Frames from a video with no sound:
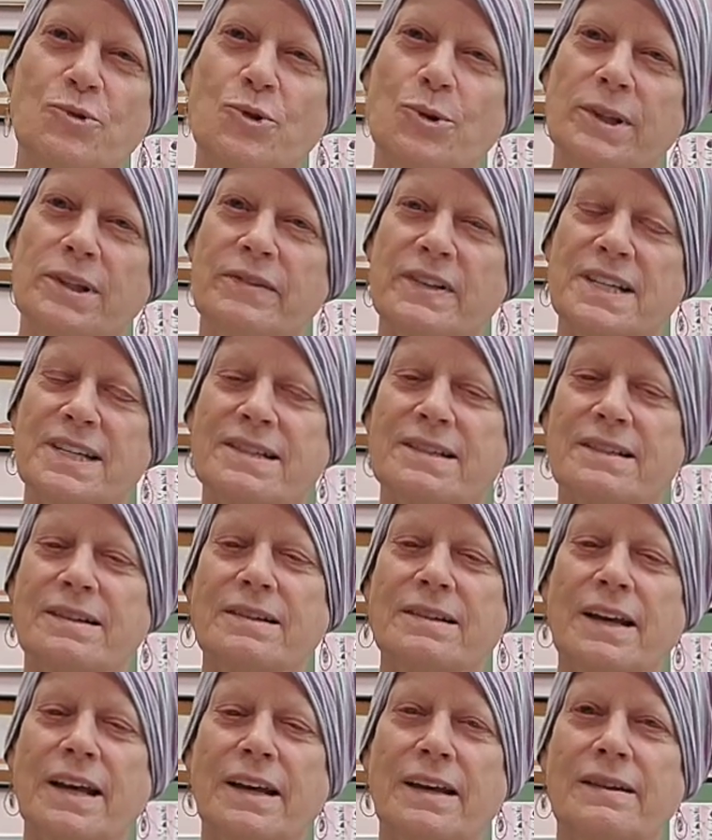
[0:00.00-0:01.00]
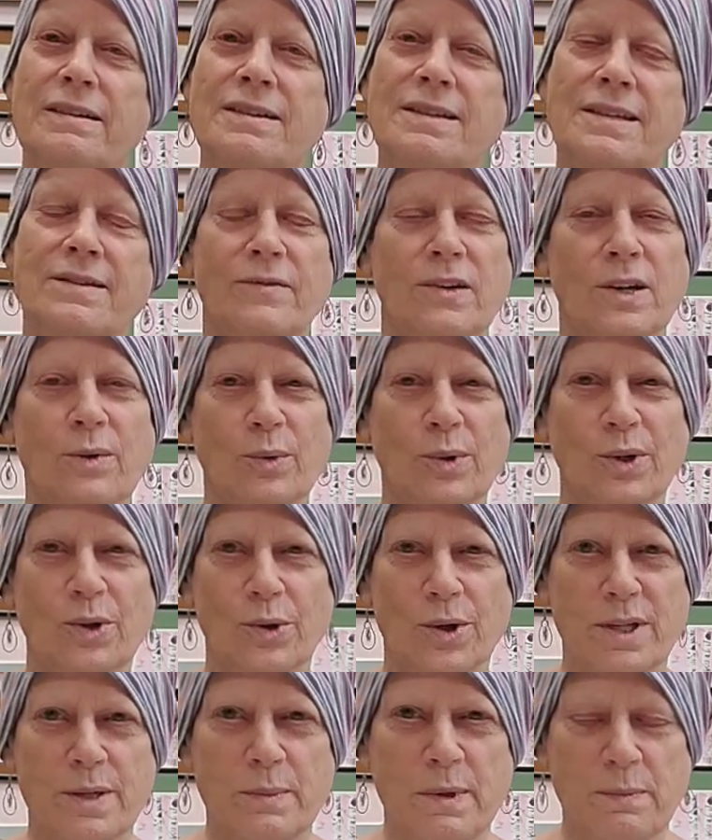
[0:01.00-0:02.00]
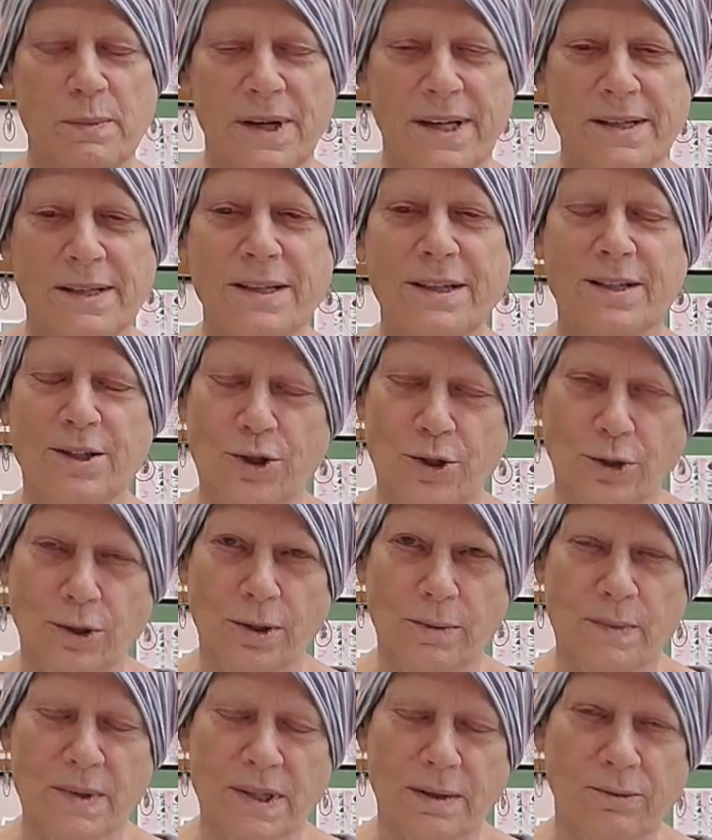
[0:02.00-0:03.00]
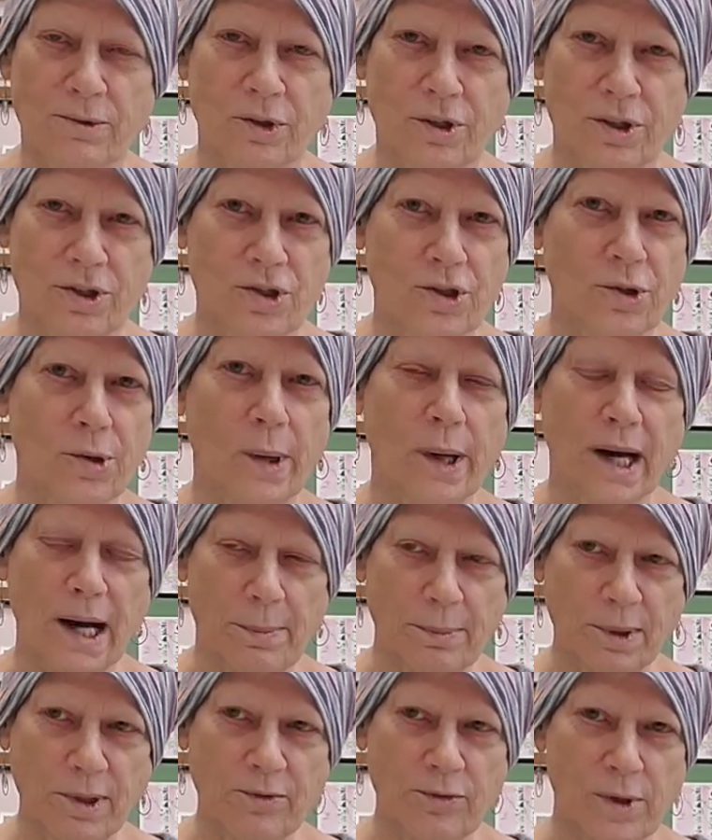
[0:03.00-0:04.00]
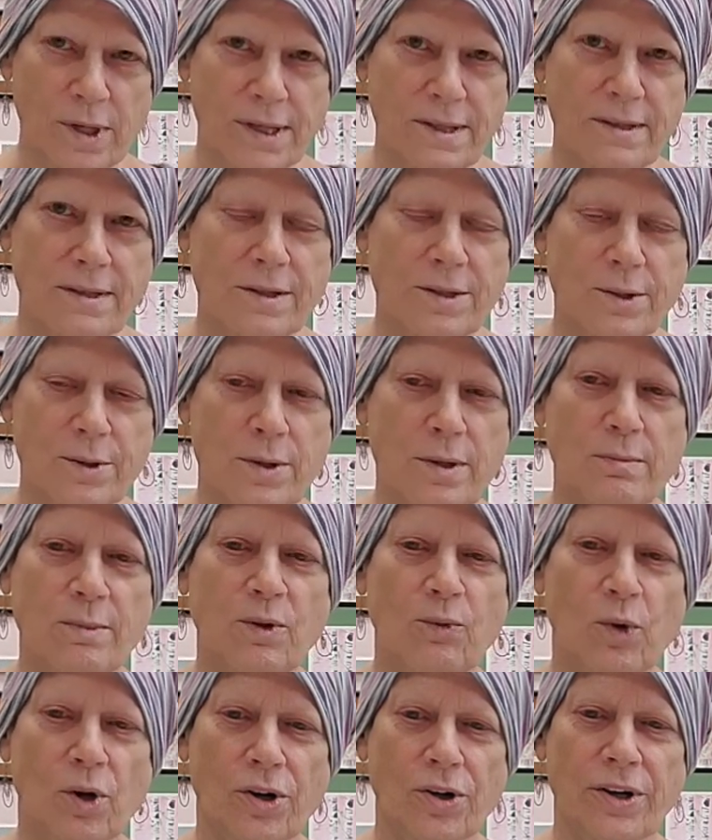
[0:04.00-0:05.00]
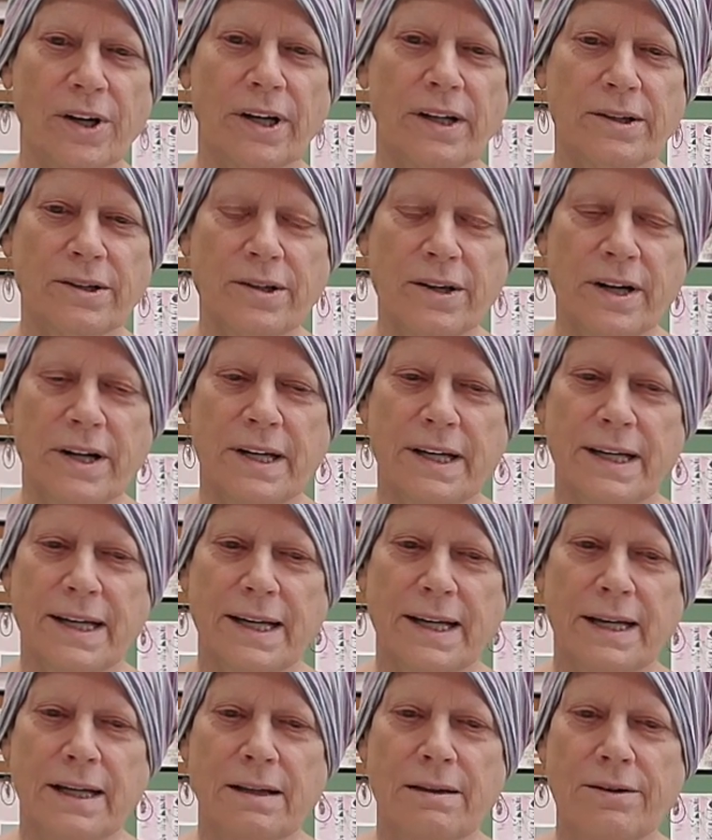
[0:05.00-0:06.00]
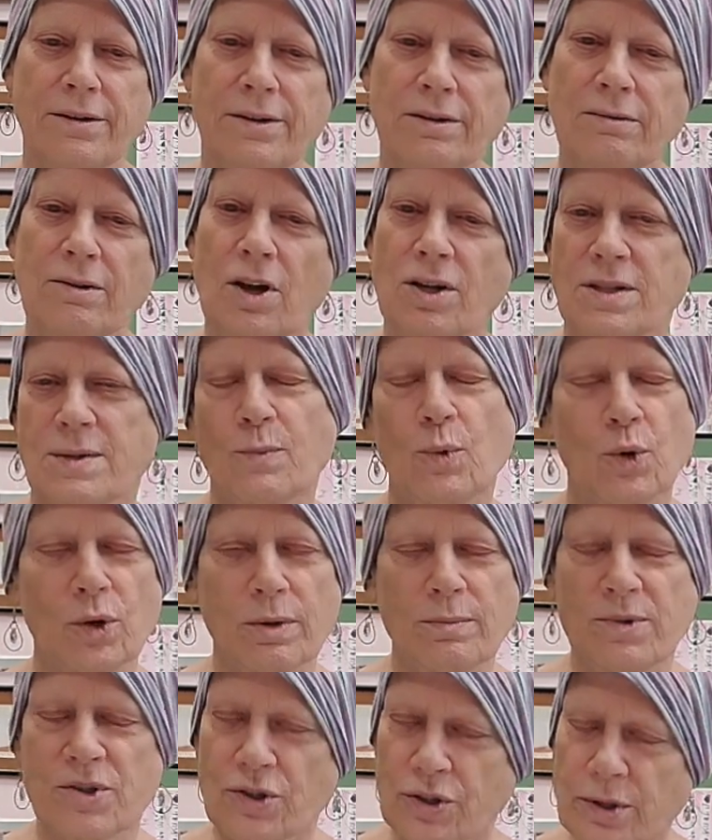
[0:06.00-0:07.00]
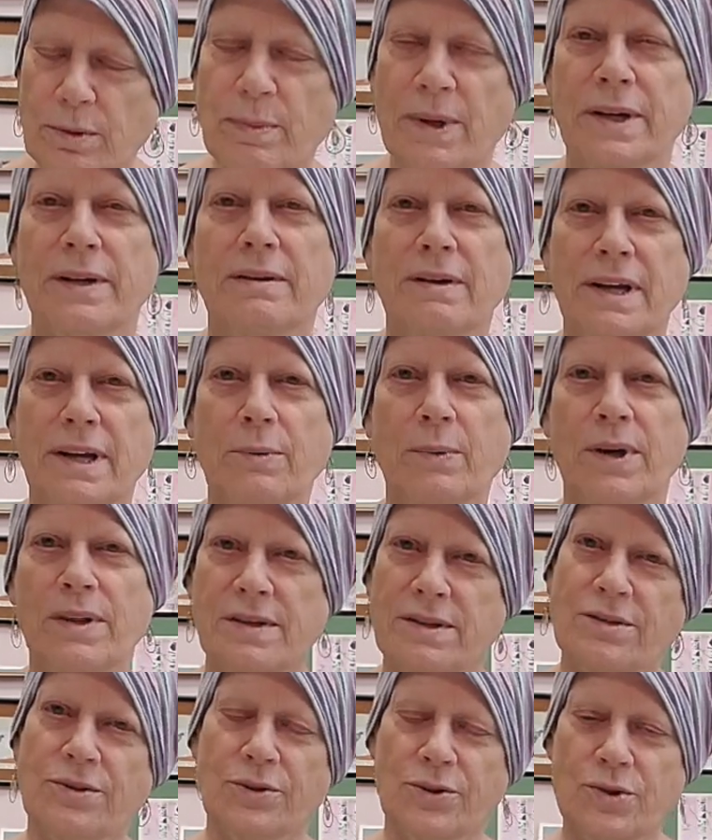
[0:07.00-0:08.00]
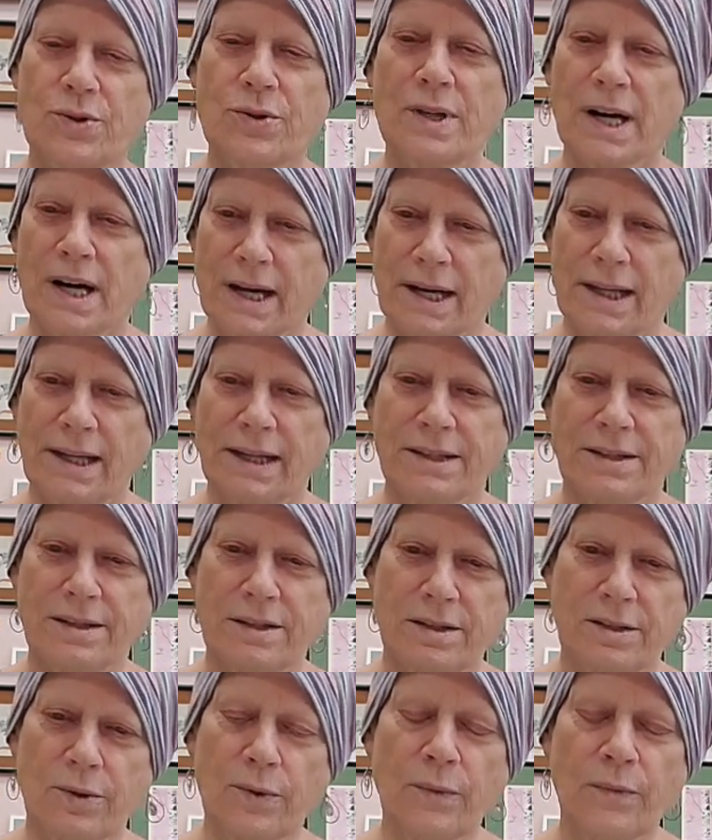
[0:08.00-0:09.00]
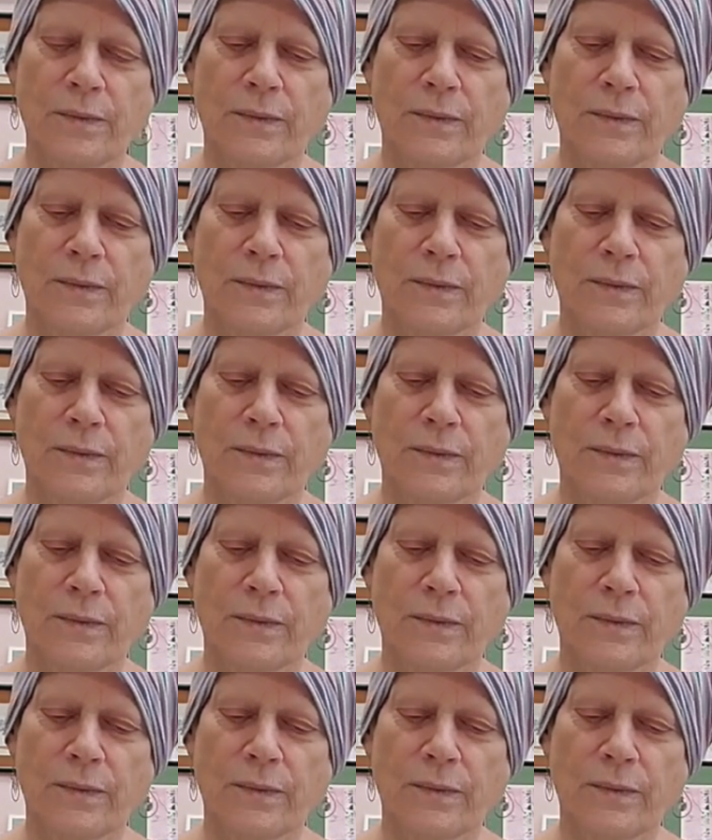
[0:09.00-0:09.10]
Livingston, and this evening we're going to be painting tulips. I'm going to show you a couple of ways to do them in watercolor. There are lots more, I'm sure, but anyway, these are two that I like to do.